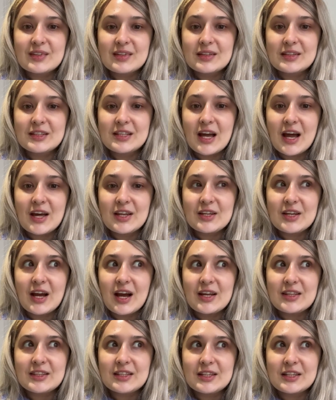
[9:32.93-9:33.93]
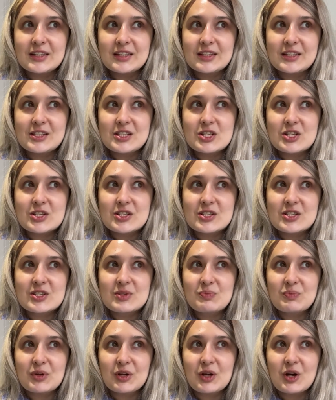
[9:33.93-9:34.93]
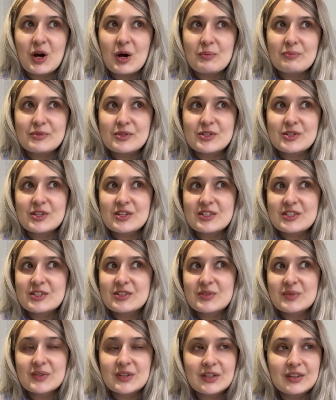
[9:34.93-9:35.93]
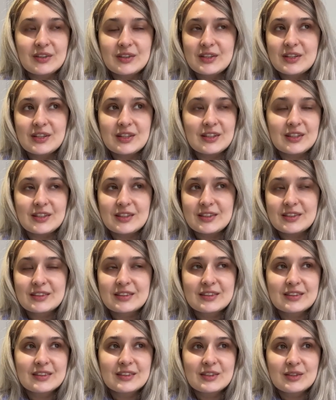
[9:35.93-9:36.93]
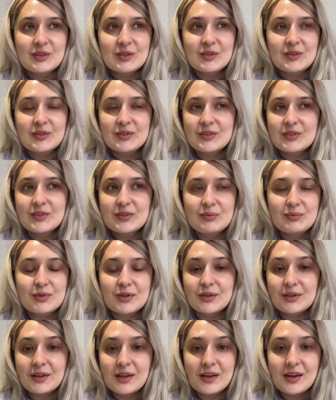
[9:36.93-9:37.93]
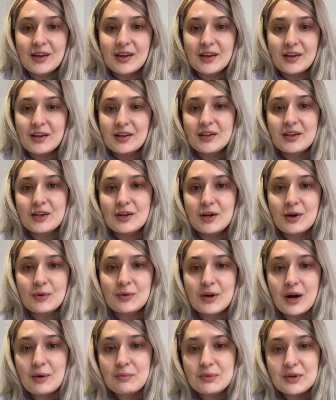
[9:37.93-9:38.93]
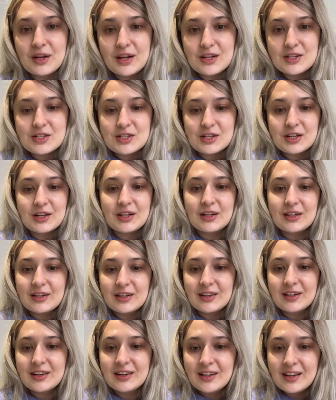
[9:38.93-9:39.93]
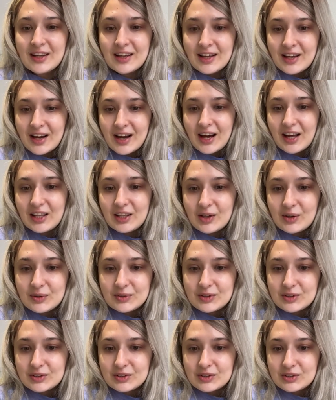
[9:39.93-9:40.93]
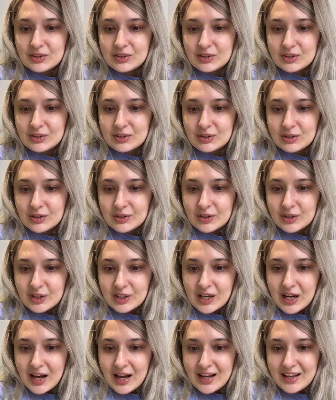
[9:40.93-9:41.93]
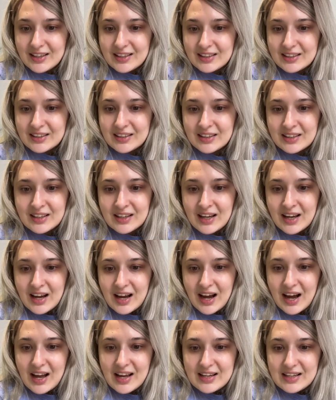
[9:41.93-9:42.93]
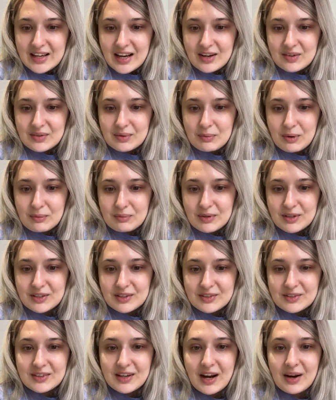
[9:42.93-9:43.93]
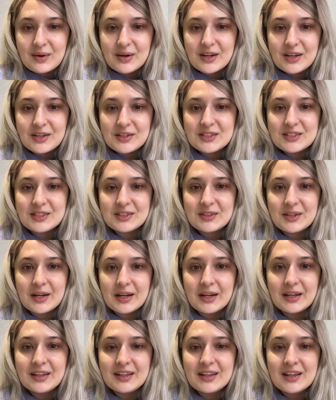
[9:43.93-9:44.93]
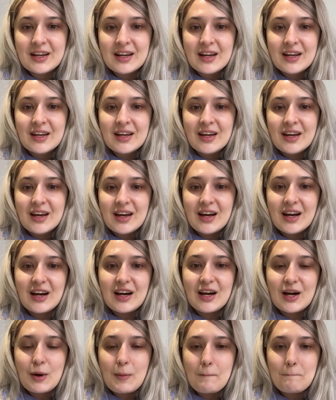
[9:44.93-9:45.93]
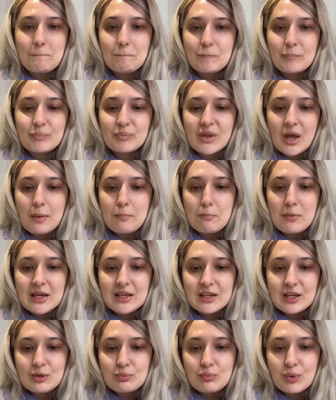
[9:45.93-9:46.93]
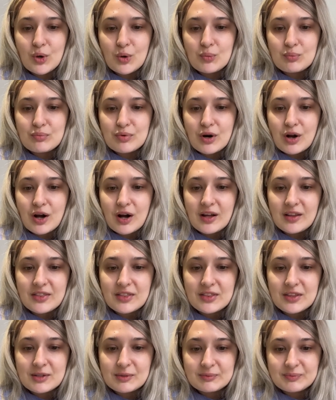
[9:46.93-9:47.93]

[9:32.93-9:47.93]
then I think it just becomes this really brilliant, you know, combination. Hello, Donaka. Hi, I remember you. How are you doing? I'm making bone broth.